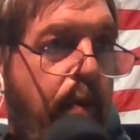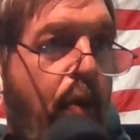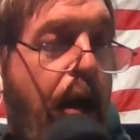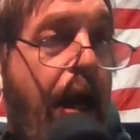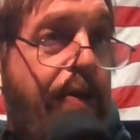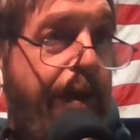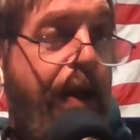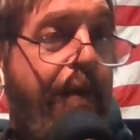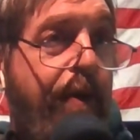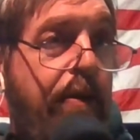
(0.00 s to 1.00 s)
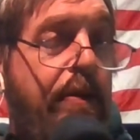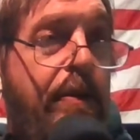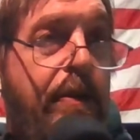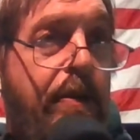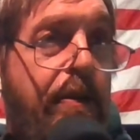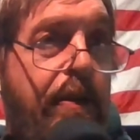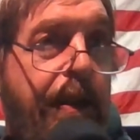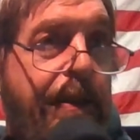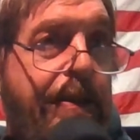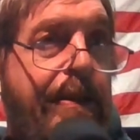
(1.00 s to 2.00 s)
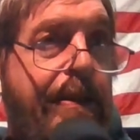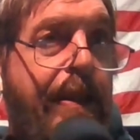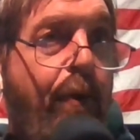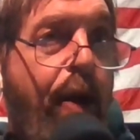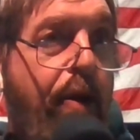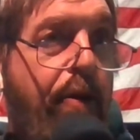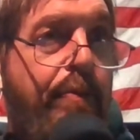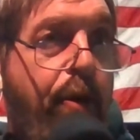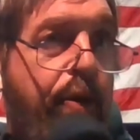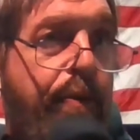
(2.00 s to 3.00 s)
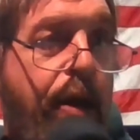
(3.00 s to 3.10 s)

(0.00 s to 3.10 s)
or actually if you have an existing router modem